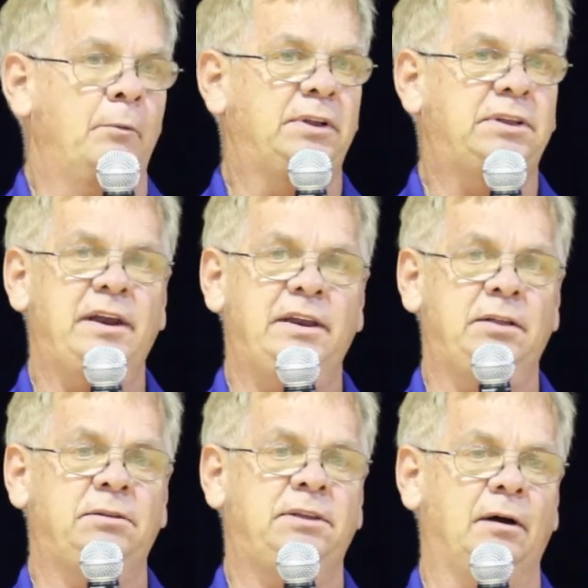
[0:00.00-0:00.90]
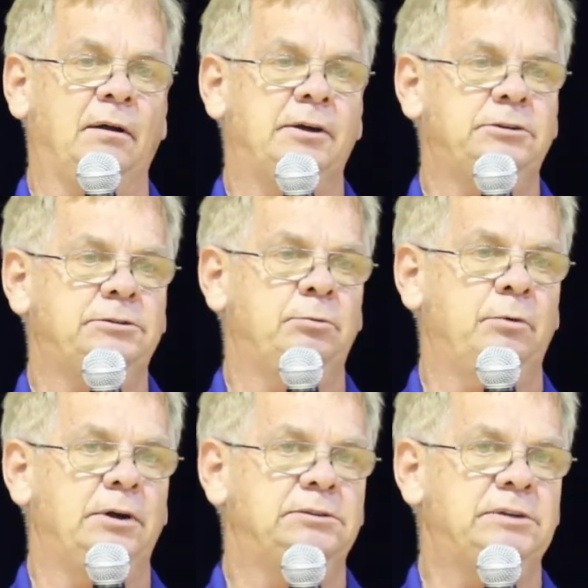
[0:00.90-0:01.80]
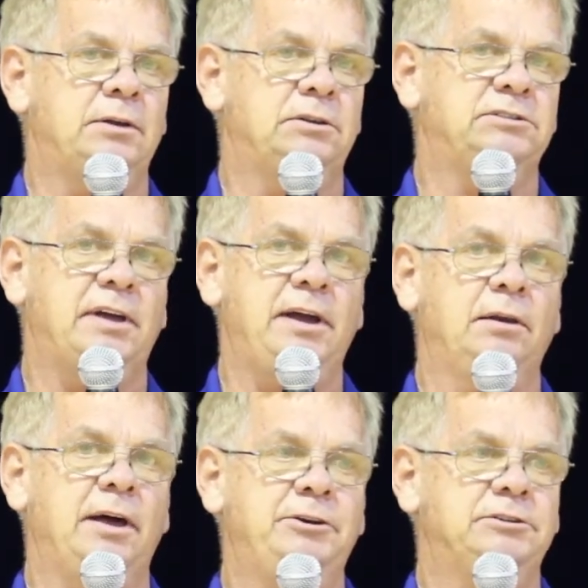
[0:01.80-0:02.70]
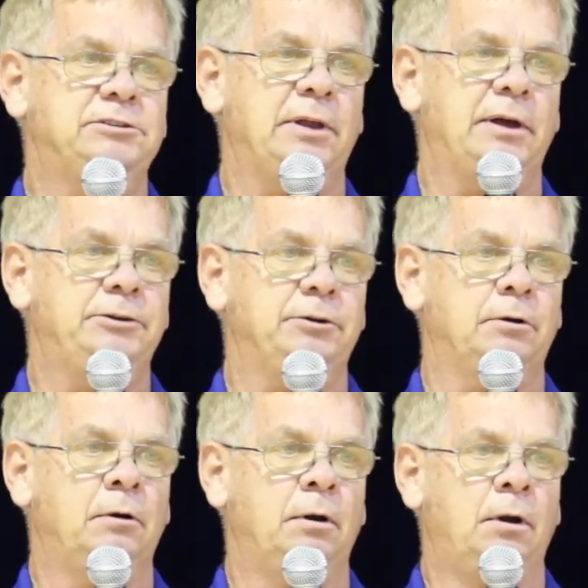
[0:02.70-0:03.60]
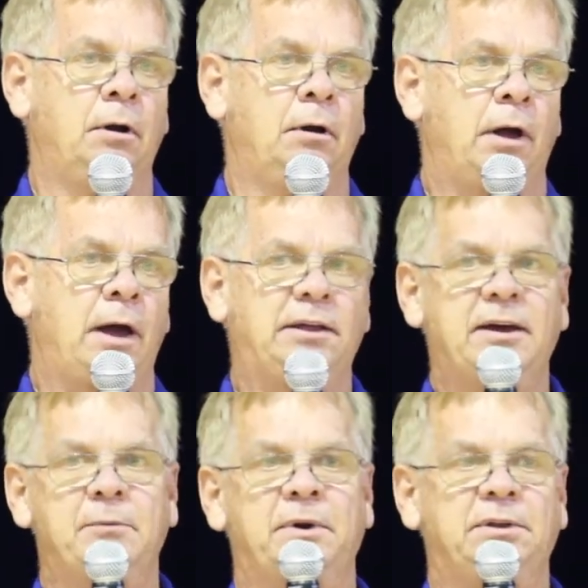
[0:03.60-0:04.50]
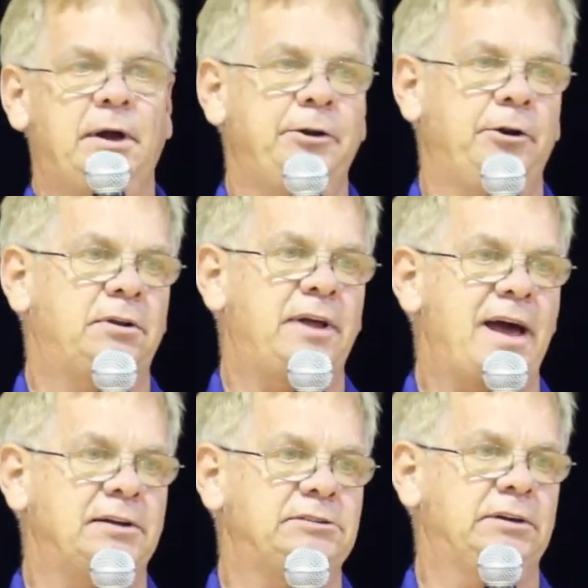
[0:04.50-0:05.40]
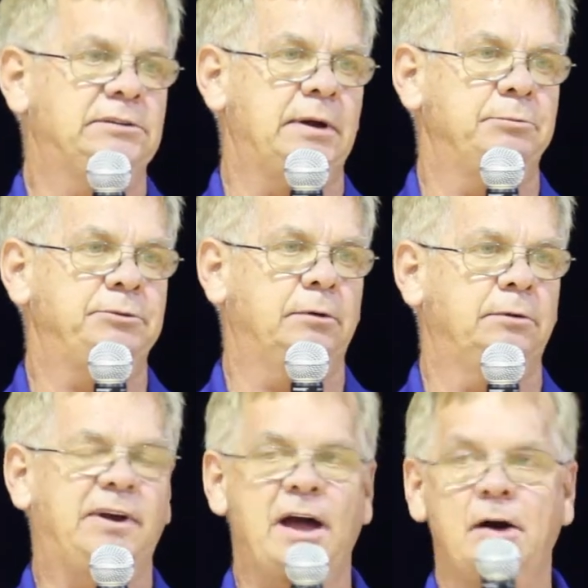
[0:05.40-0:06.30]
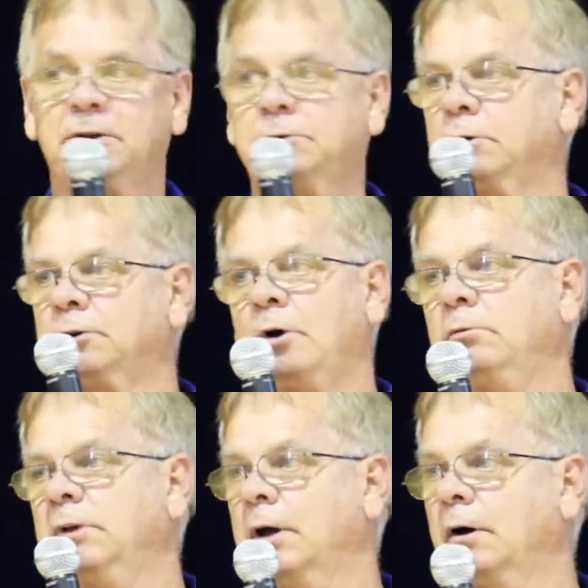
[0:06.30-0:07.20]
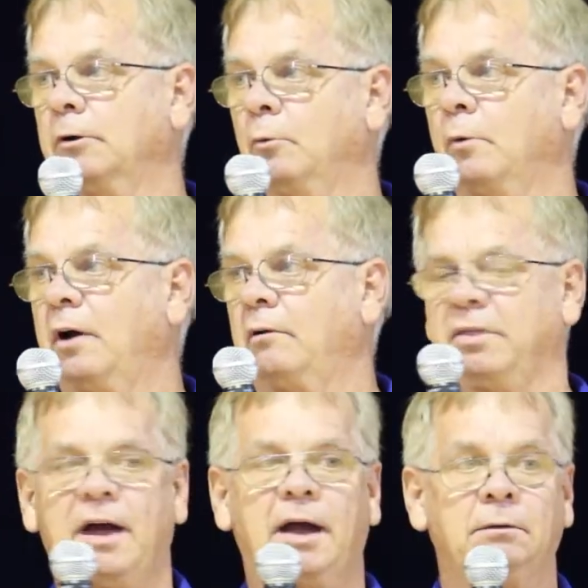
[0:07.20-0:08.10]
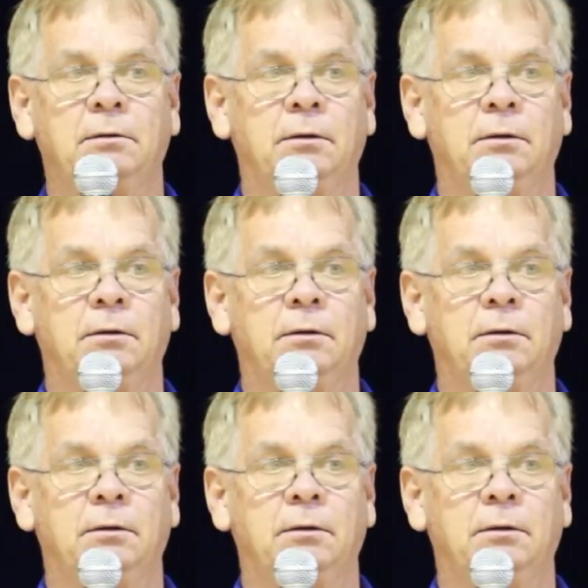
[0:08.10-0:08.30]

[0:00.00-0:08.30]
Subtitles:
What they didn't tell us was that the state legislature had given them 10-year tax exemption. Counties were totally unaware of that.